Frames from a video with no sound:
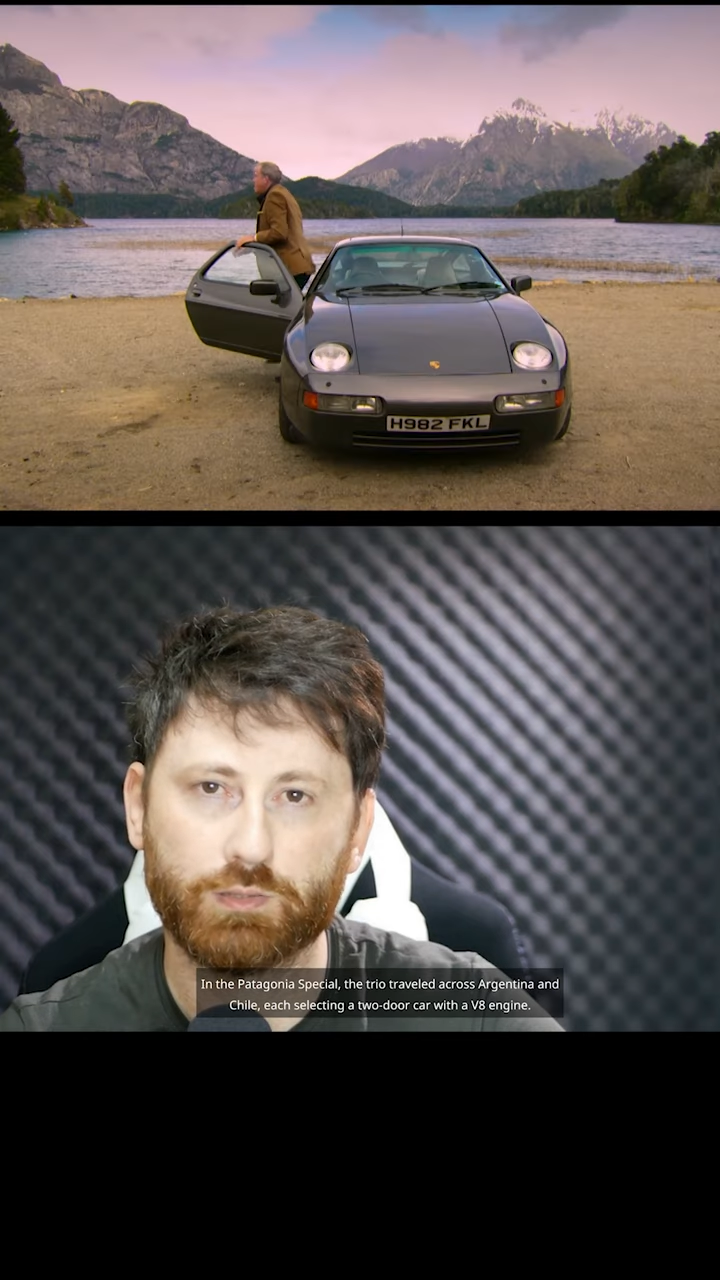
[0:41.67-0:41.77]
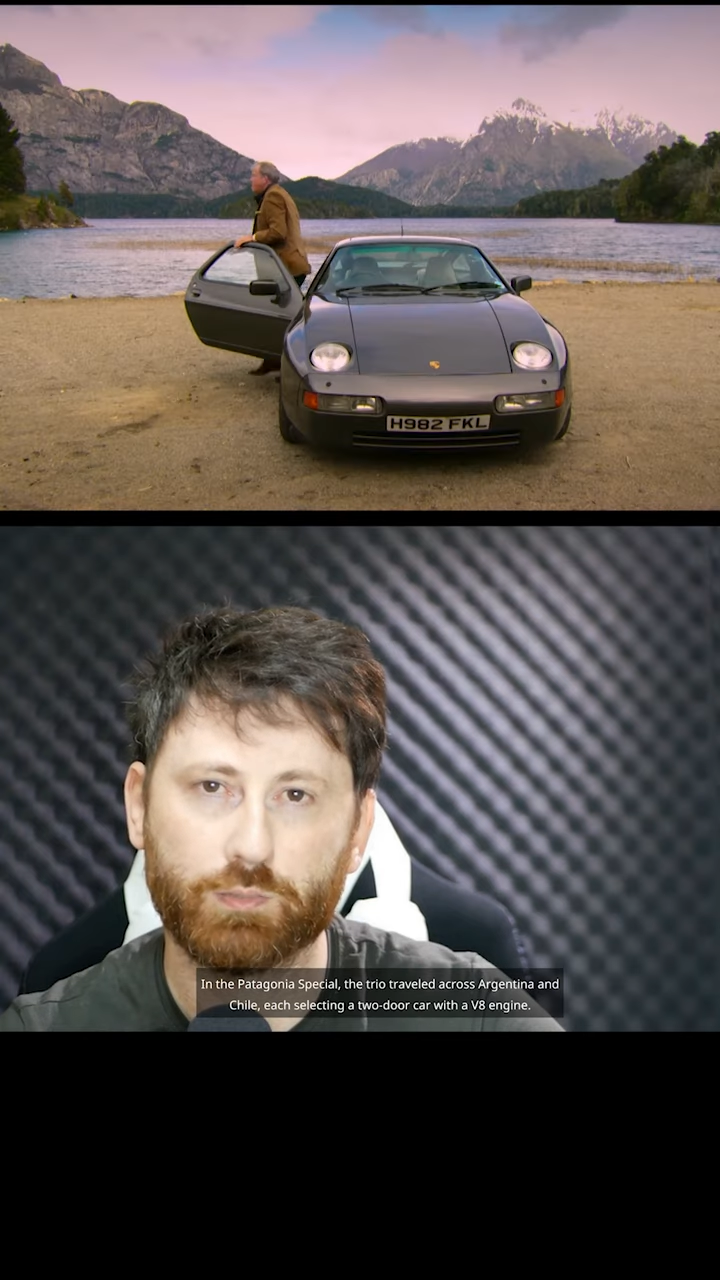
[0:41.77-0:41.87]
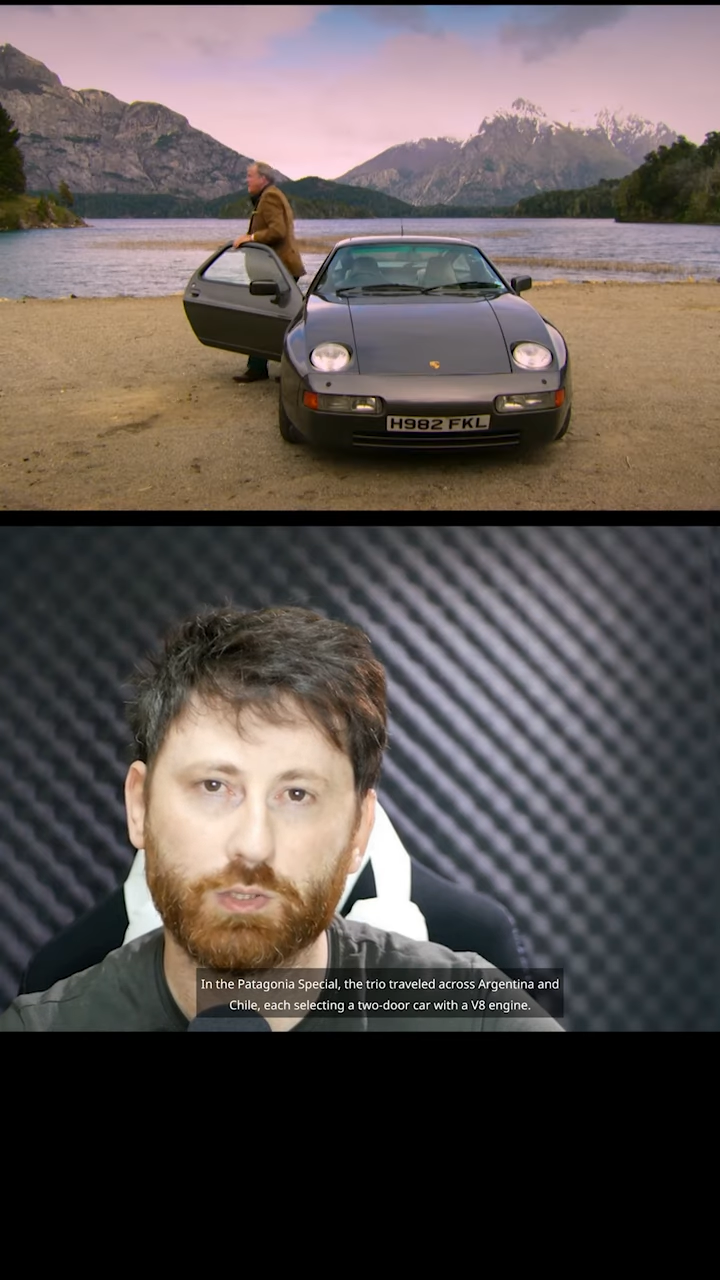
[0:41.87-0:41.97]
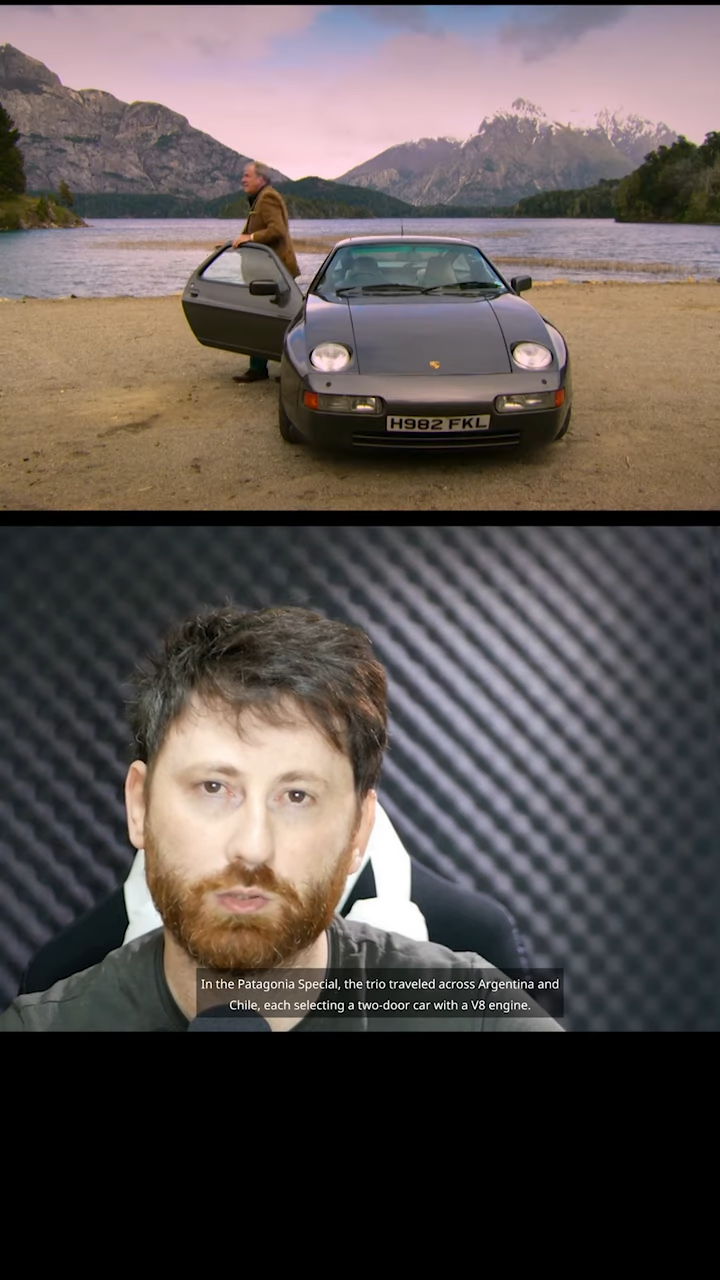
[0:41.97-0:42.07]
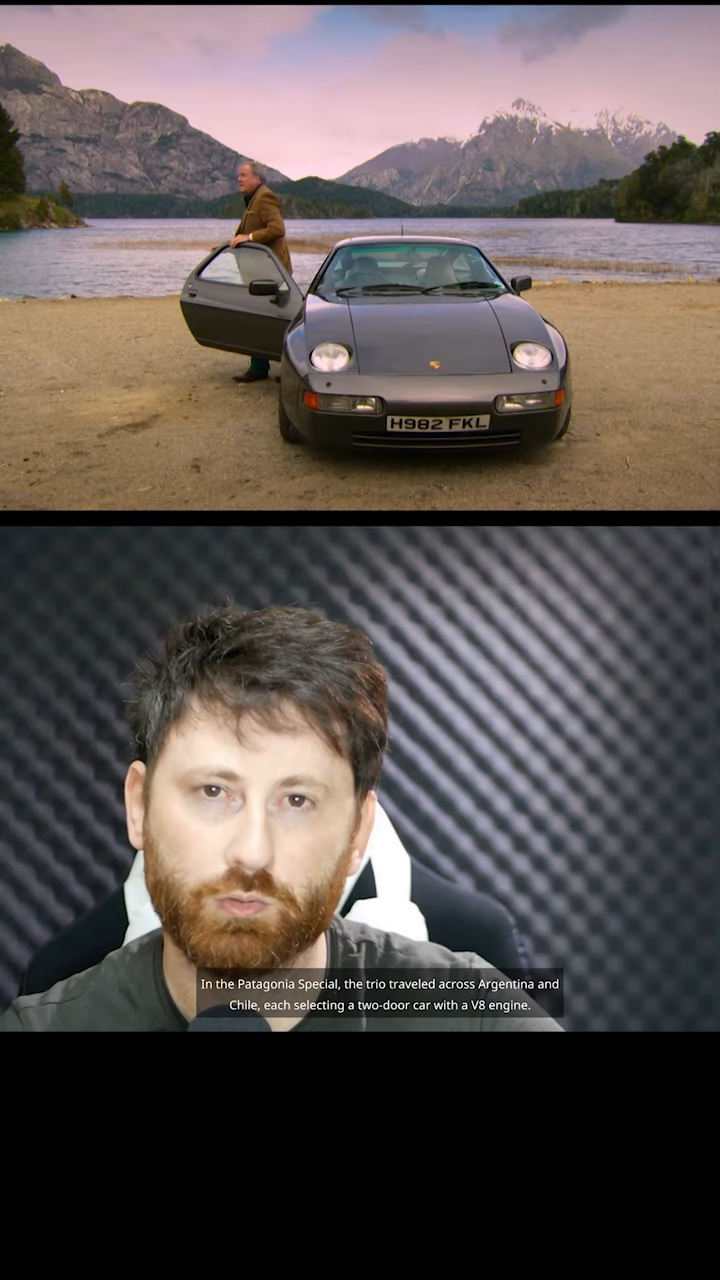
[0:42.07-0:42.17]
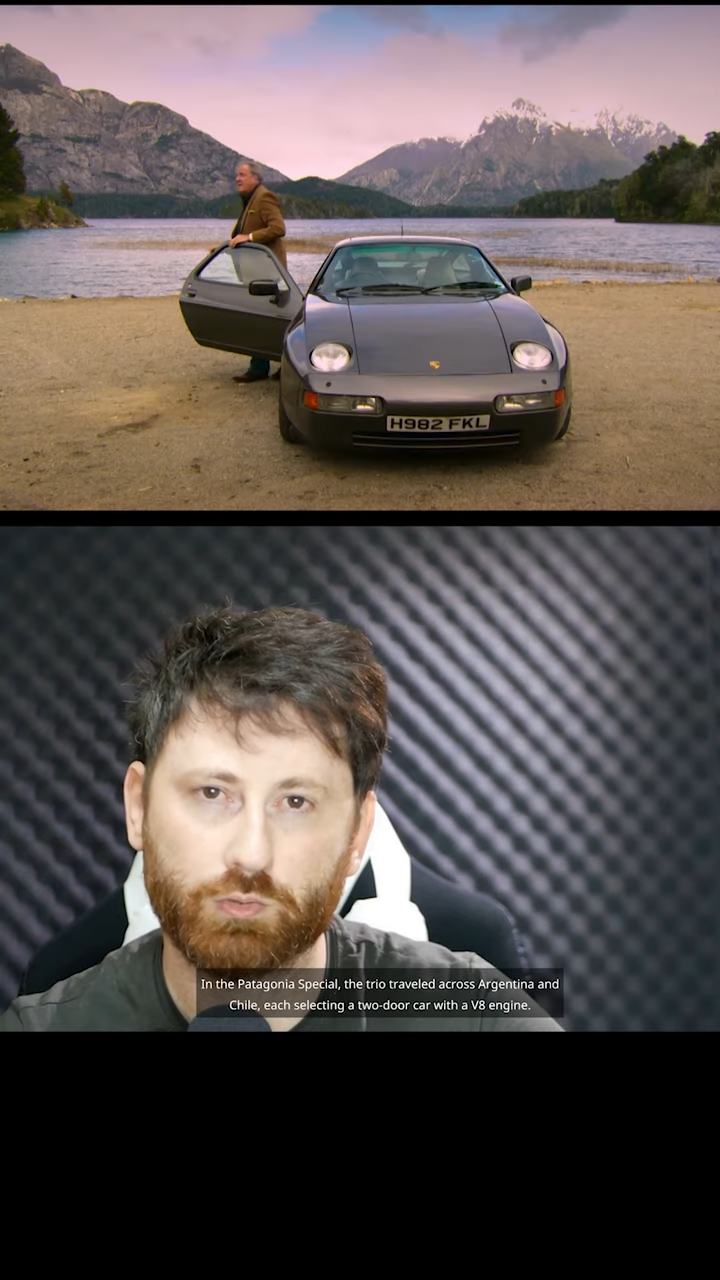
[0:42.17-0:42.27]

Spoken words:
special,